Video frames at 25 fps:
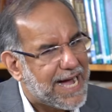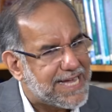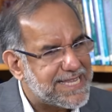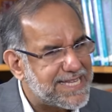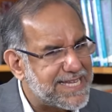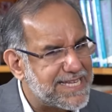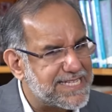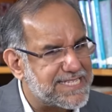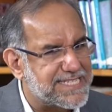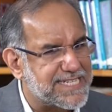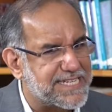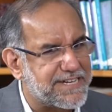
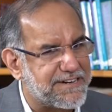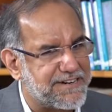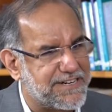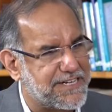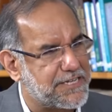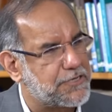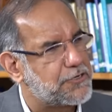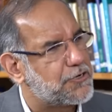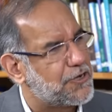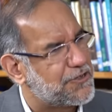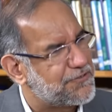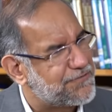think it's a greater
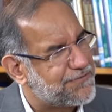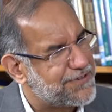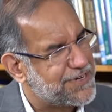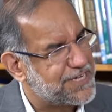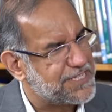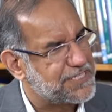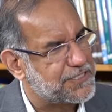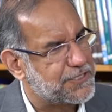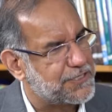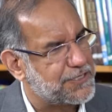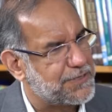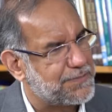
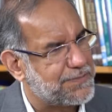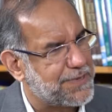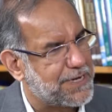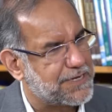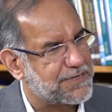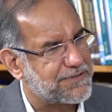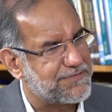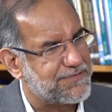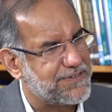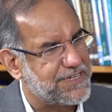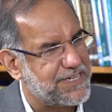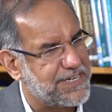confidence on the part
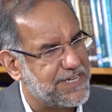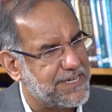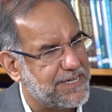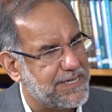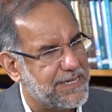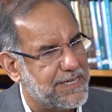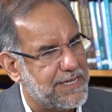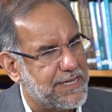of India.